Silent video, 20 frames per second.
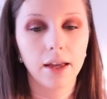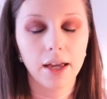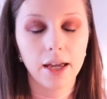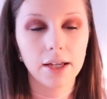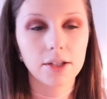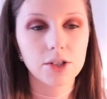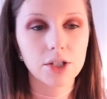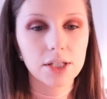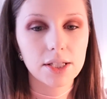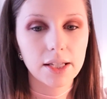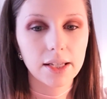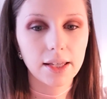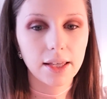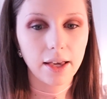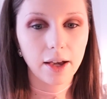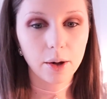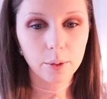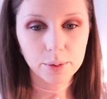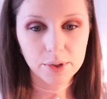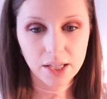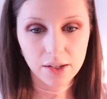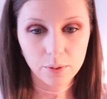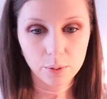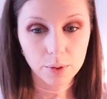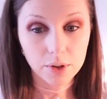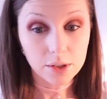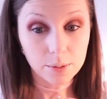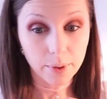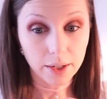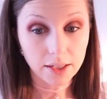it just like helps give
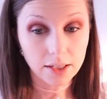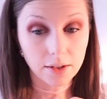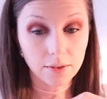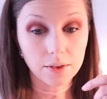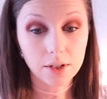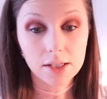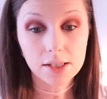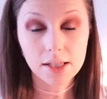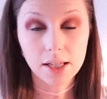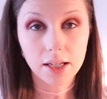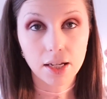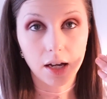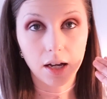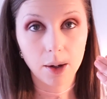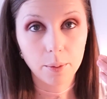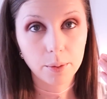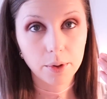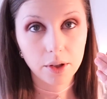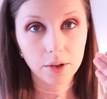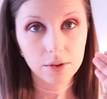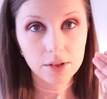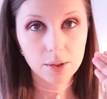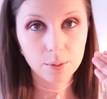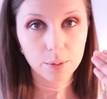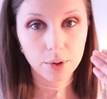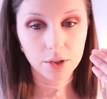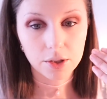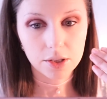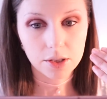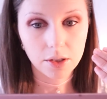perspective, because like up close and
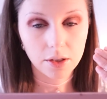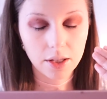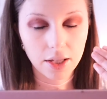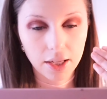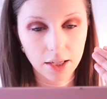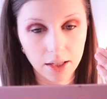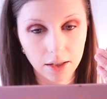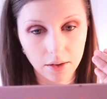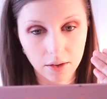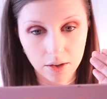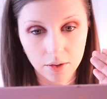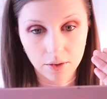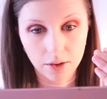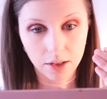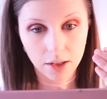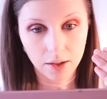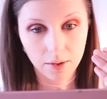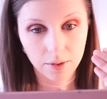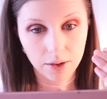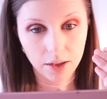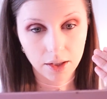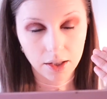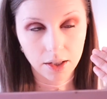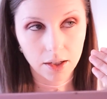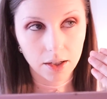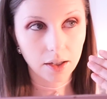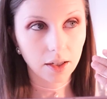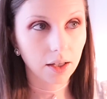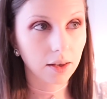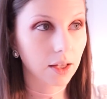personal, it can look really, really
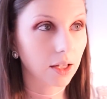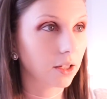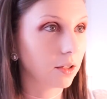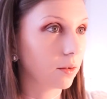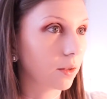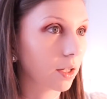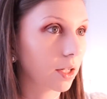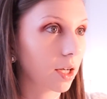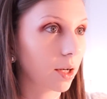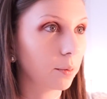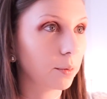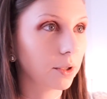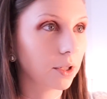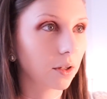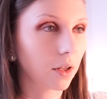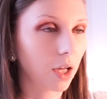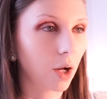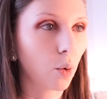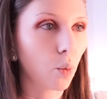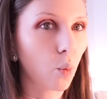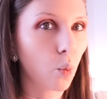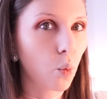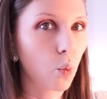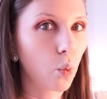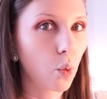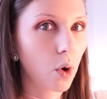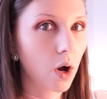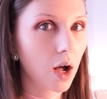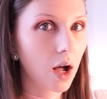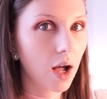good, and then you look up and you're like,
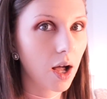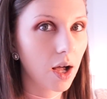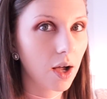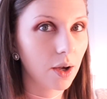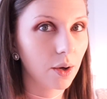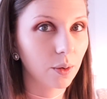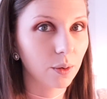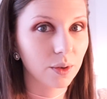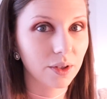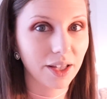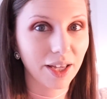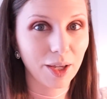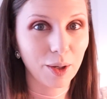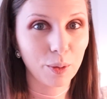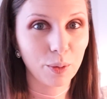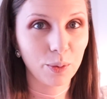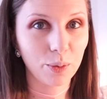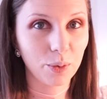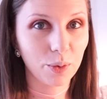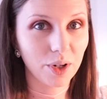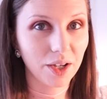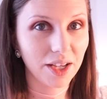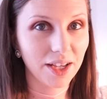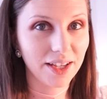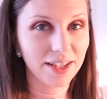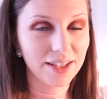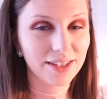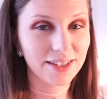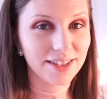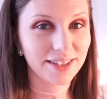whoa, like
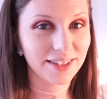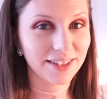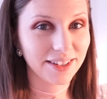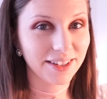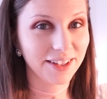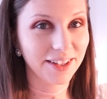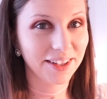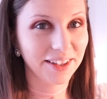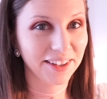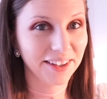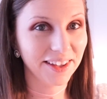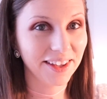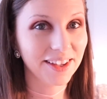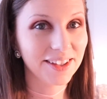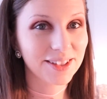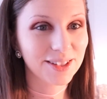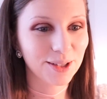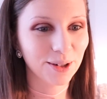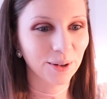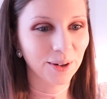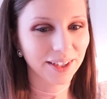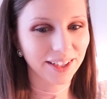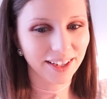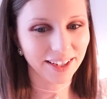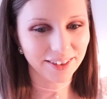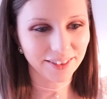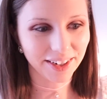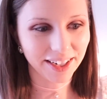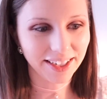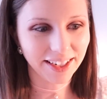what is going
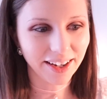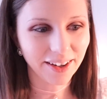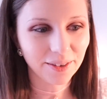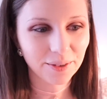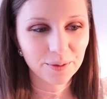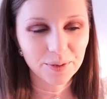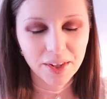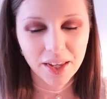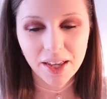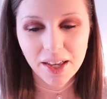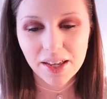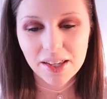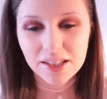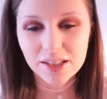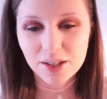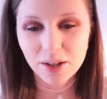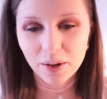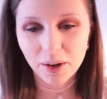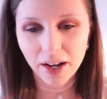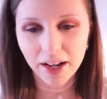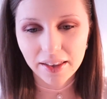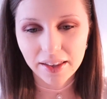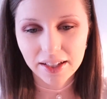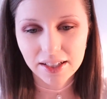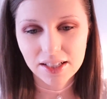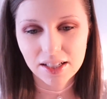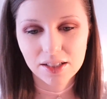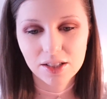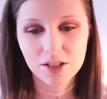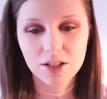on right now? So I
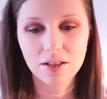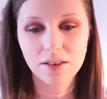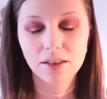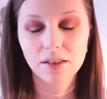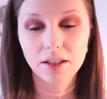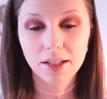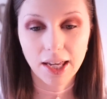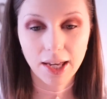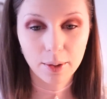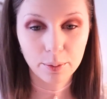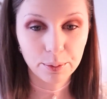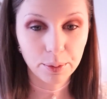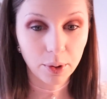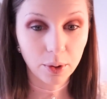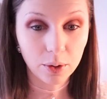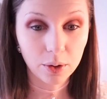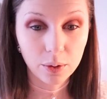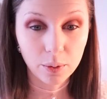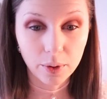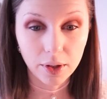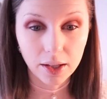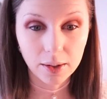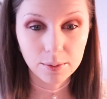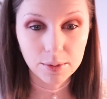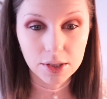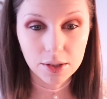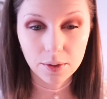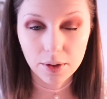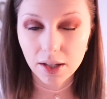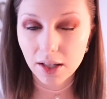like to look at both while I'm
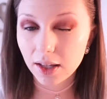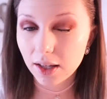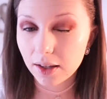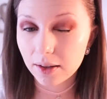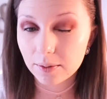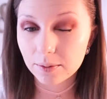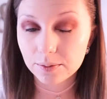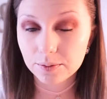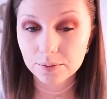doing it.